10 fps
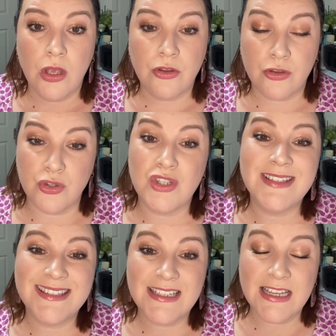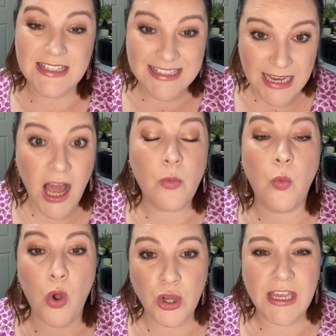So just start
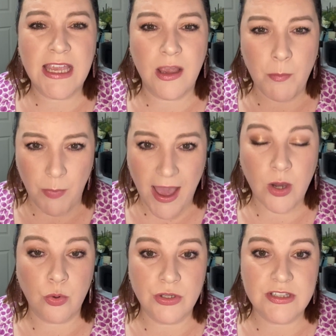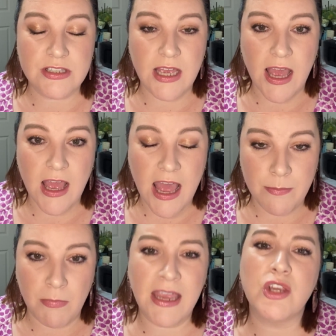working backwards
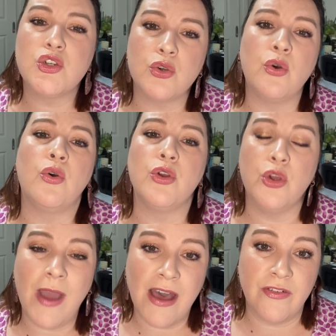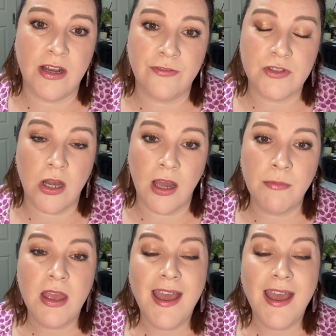and make sure you have enough time,